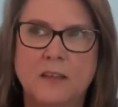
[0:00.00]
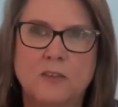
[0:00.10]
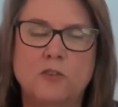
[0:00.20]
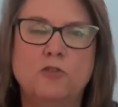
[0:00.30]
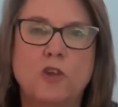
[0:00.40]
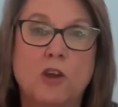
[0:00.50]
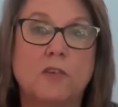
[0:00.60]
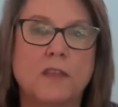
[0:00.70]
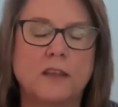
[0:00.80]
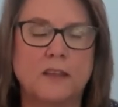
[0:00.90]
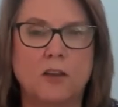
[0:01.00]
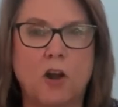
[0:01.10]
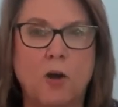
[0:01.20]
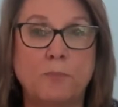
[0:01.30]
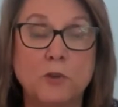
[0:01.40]
You know that in
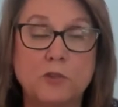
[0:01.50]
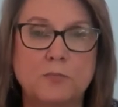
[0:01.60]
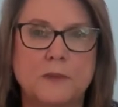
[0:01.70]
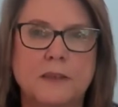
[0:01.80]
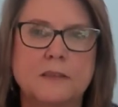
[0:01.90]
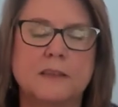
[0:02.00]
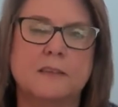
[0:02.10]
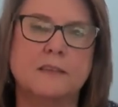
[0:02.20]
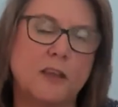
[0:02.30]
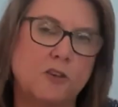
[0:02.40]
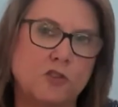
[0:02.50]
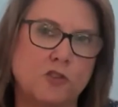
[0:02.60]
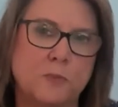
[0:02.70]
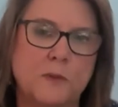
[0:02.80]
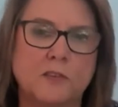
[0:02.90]
our movement, in Centers
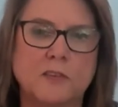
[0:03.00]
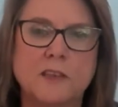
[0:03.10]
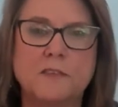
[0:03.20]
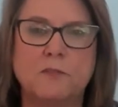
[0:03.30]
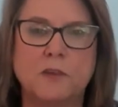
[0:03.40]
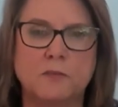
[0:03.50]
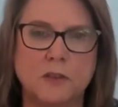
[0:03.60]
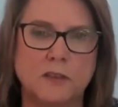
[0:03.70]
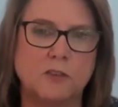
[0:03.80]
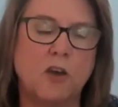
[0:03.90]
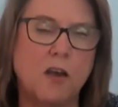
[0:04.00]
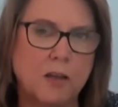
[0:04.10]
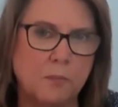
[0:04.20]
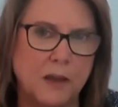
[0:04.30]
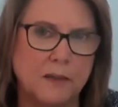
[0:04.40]
for Spiritual Living, we really
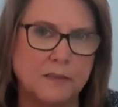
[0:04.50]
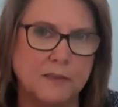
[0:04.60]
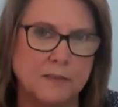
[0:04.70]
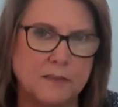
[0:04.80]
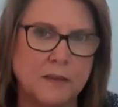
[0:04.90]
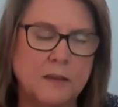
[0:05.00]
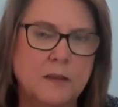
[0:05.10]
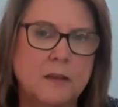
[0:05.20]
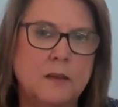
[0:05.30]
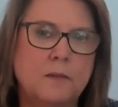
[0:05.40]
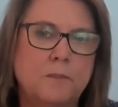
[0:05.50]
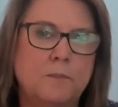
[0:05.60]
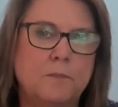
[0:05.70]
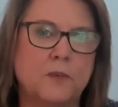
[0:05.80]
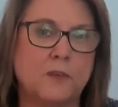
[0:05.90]
talk about this
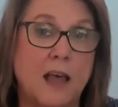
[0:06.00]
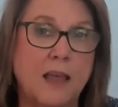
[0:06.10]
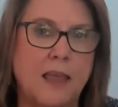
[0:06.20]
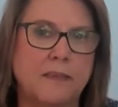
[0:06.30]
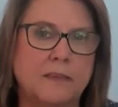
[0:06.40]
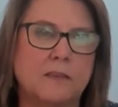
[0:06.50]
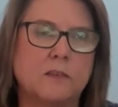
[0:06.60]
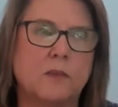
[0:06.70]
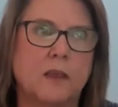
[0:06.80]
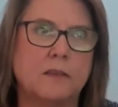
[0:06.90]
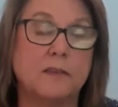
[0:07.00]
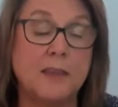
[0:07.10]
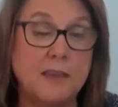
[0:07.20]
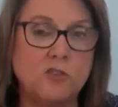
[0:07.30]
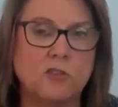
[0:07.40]
and
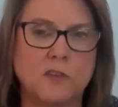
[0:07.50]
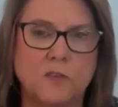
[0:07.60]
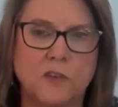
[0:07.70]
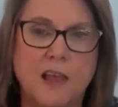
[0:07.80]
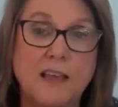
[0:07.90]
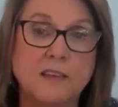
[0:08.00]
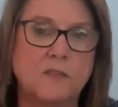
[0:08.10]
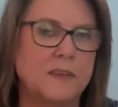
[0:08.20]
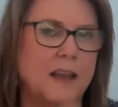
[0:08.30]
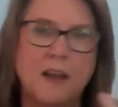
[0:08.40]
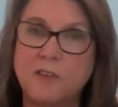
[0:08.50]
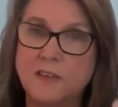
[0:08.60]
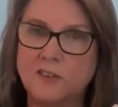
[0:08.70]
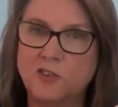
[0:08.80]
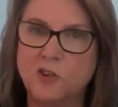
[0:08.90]
teach this philosophy that
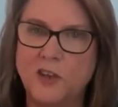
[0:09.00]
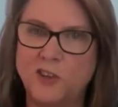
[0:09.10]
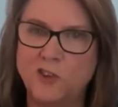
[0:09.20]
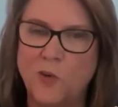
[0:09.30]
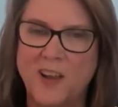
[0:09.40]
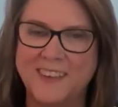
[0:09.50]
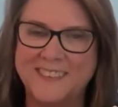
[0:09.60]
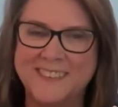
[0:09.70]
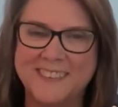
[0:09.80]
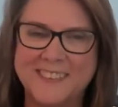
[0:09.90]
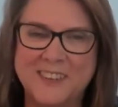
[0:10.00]
everything's created twice,